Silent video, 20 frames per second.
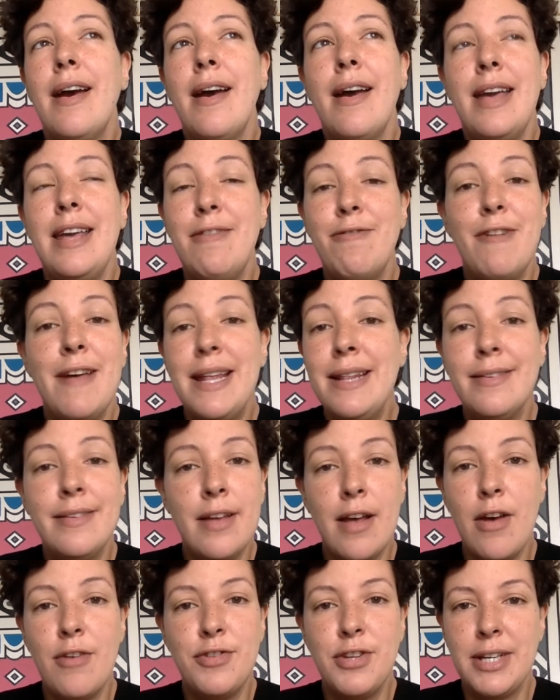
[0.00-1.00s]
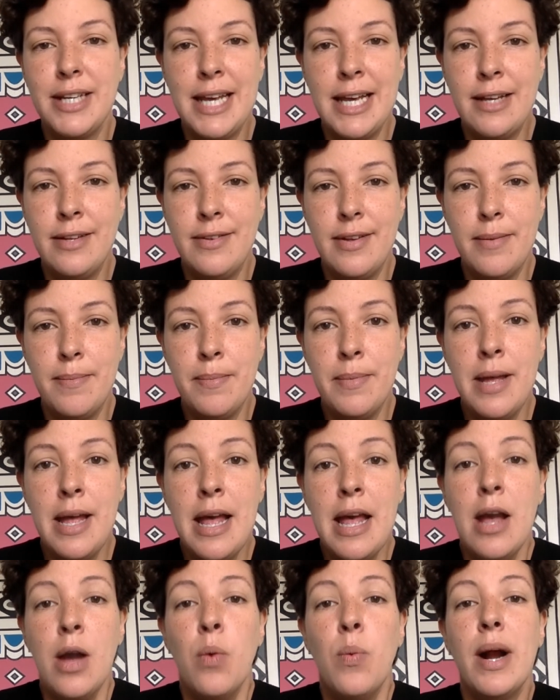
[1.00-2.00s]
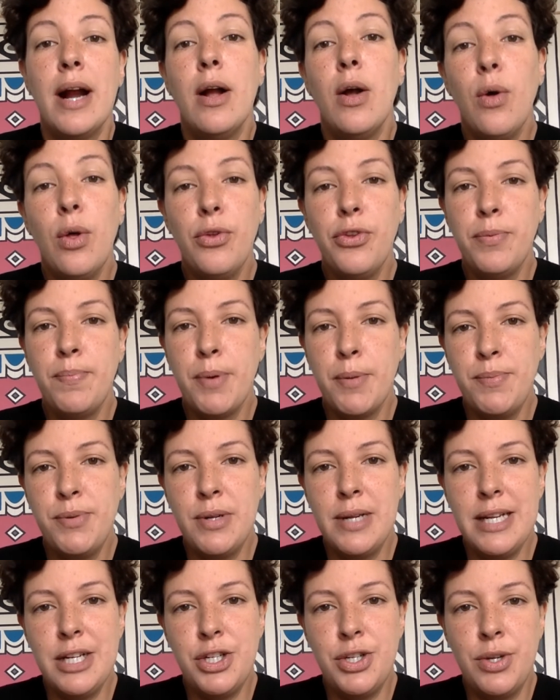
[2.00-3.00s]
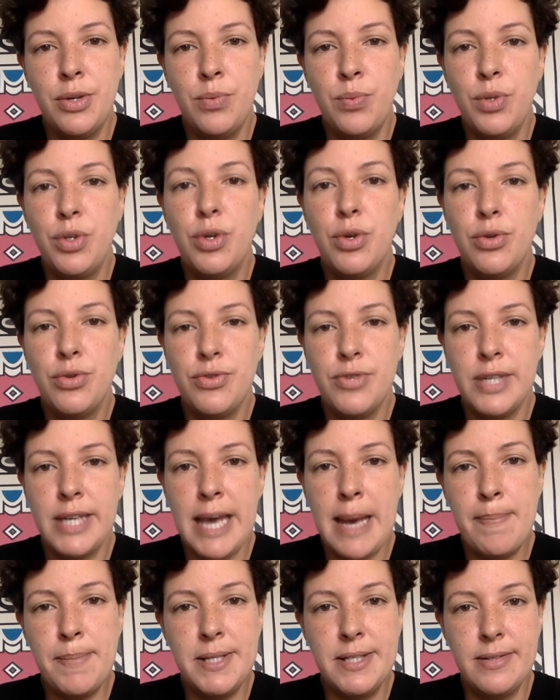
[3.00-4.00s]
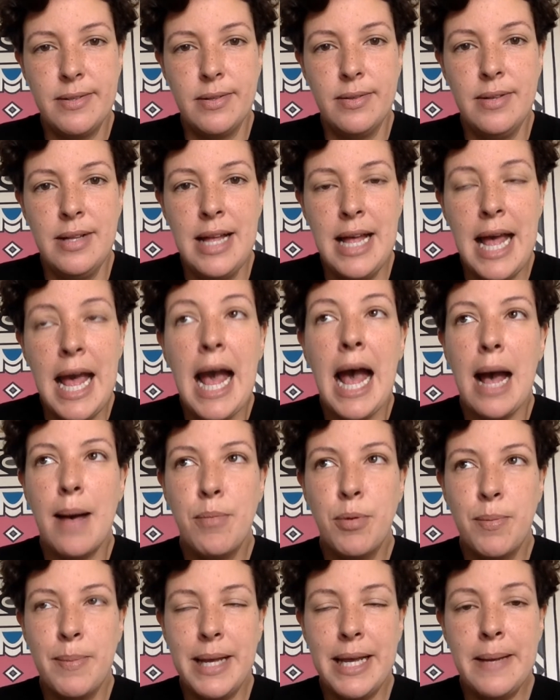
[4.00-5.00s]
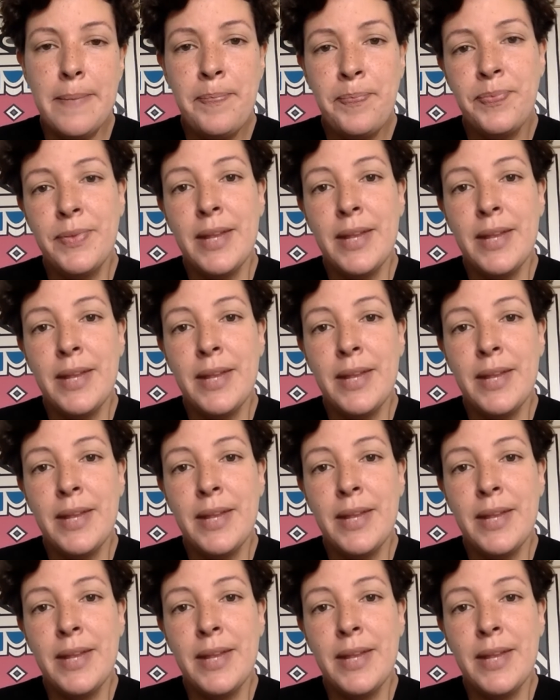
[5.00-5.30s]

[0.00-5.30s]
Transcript: event of the kingdom, where all the population would go to the capital, Abomey,